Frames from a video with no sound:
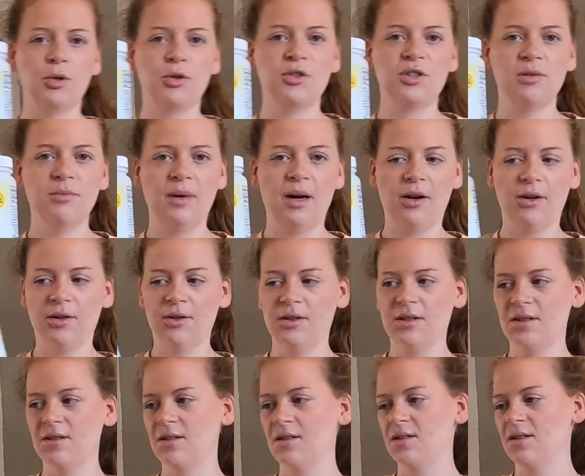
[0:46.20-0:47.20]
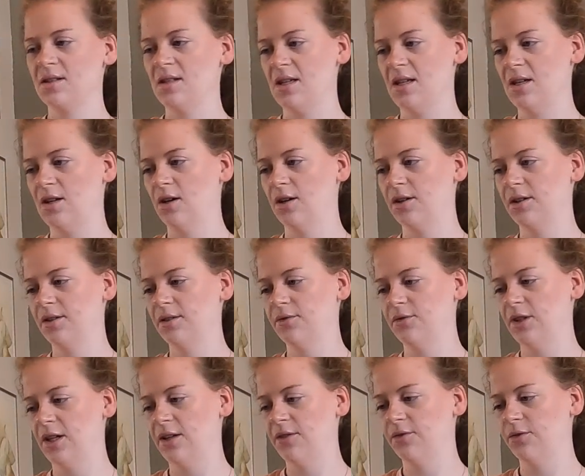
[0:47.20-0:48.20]
protein powder, this is the Garden
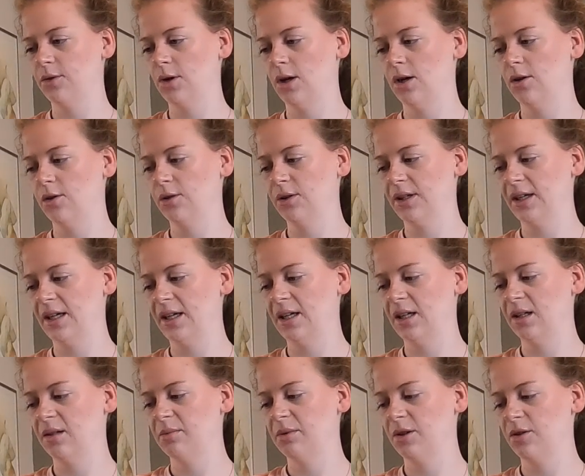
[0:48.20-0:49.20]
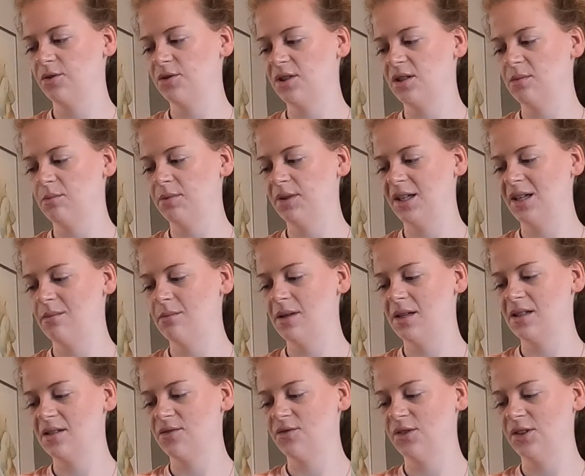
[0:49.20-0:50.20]
of Life Raw Organic Protein
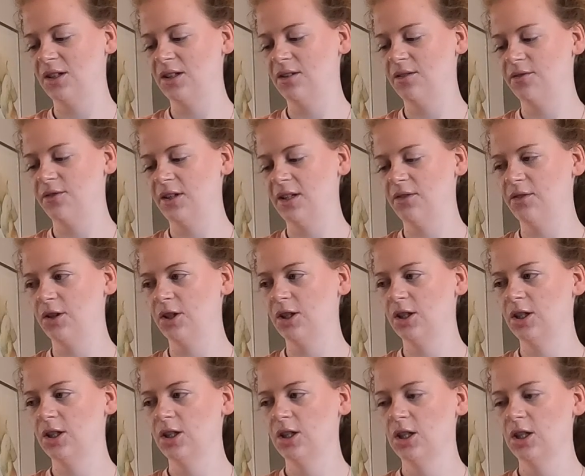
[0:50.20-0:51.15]
Plant-Based Vanilla Flavor.